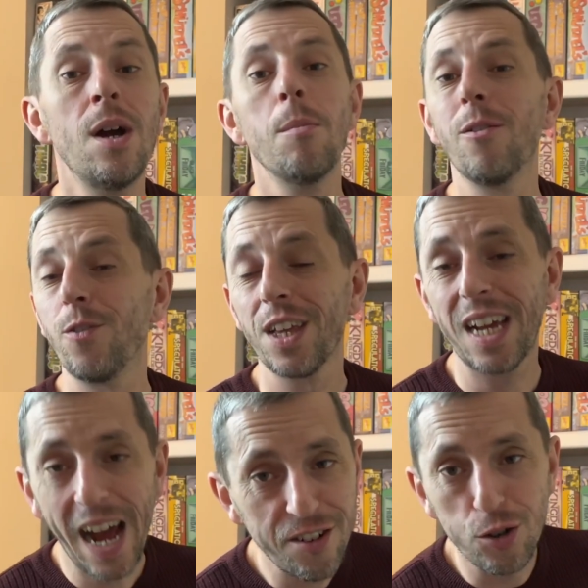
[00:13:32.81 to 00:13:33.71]
but for the
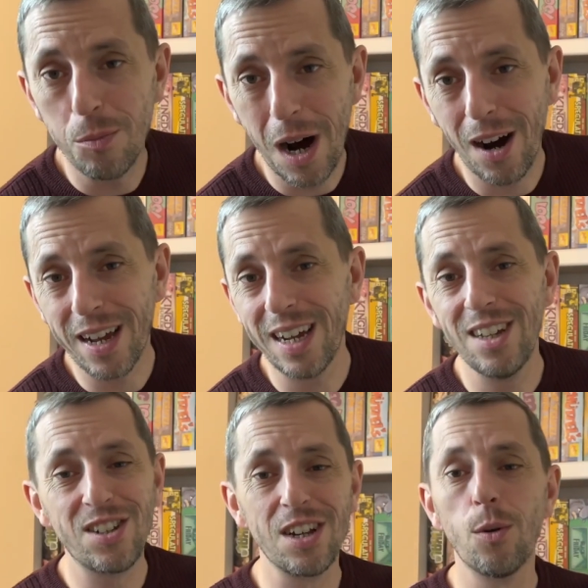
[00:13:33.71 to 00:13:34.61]
casual market,
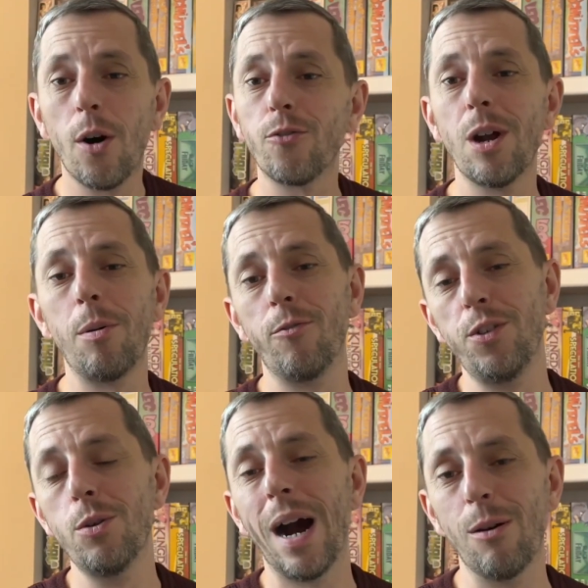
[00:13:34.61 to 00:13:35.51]
it's going to offer up a
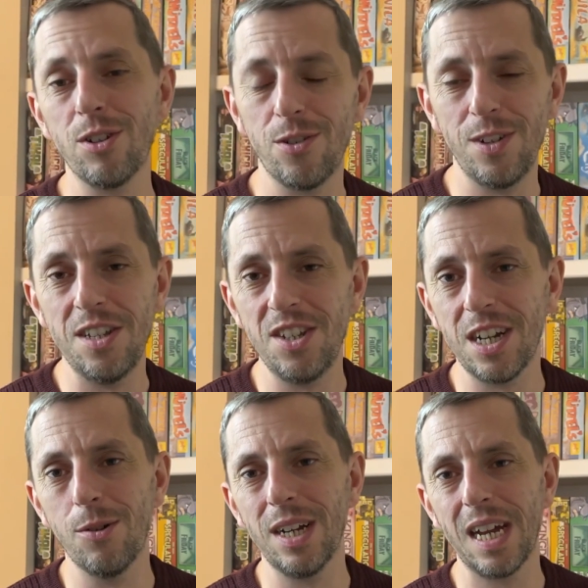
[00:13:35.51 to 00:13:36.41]
few hours of
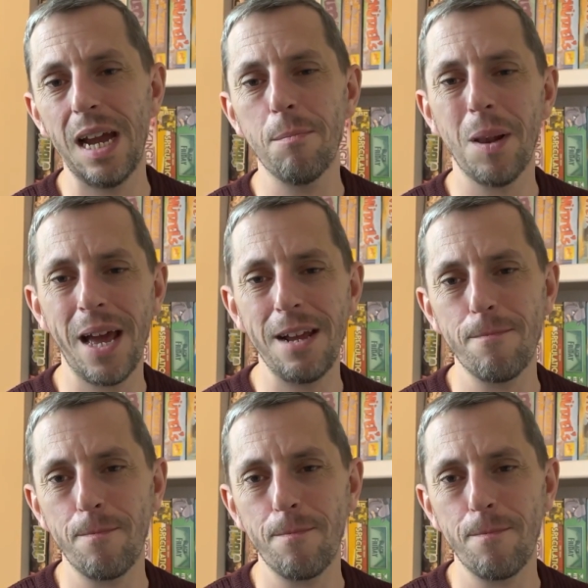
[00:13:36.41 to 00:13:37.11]
easygoing gameplay.